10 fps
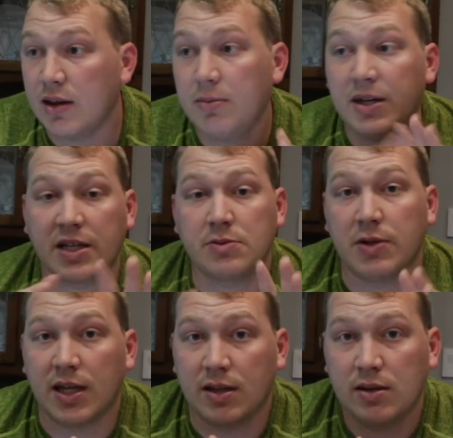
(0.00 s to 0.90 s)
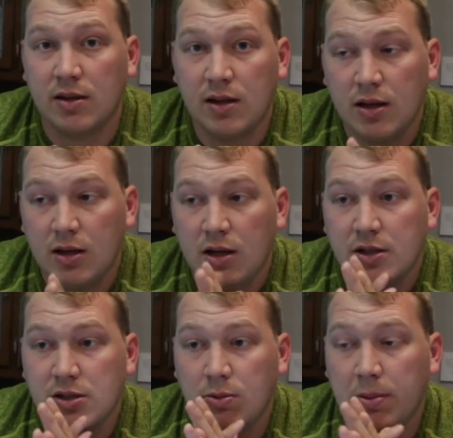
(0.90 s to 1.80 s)
That'll be next weekend.
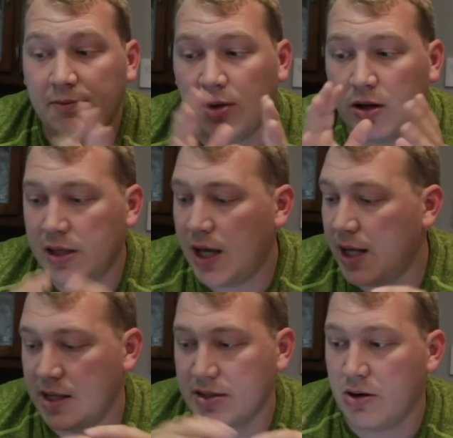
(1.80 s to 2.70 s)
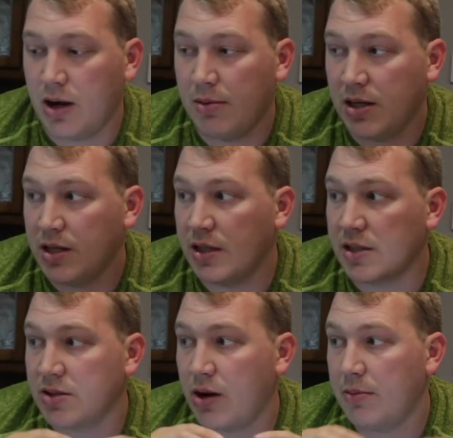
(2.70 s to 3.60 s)
So we'll be vlogging that, Instagramming it,
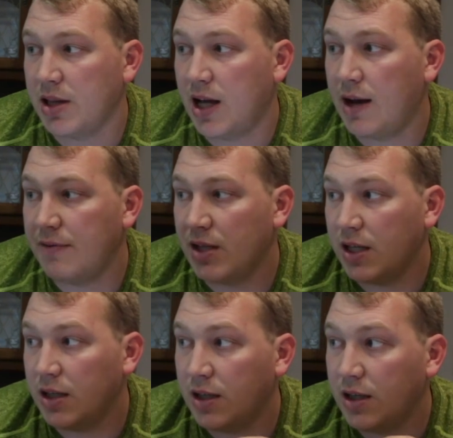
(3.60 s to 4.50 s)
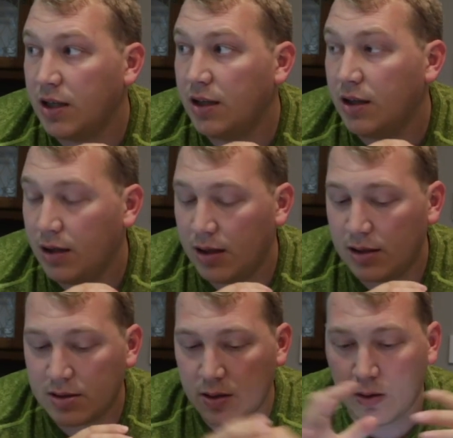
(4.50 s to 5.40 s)
Instagramming live in it.
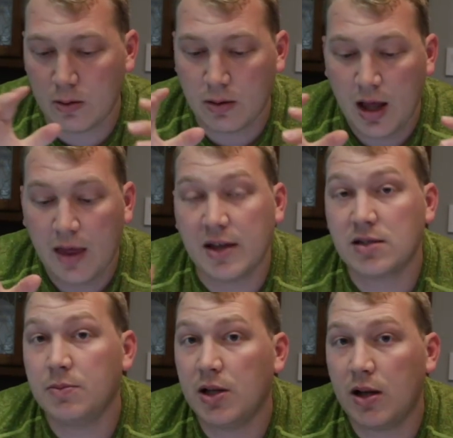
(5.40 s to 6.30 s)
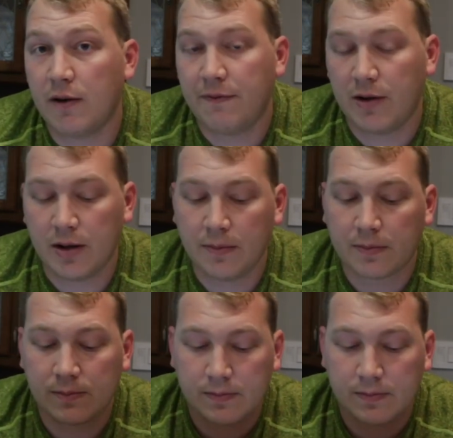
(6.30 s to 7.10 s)
So that's gonna be a lot of fun.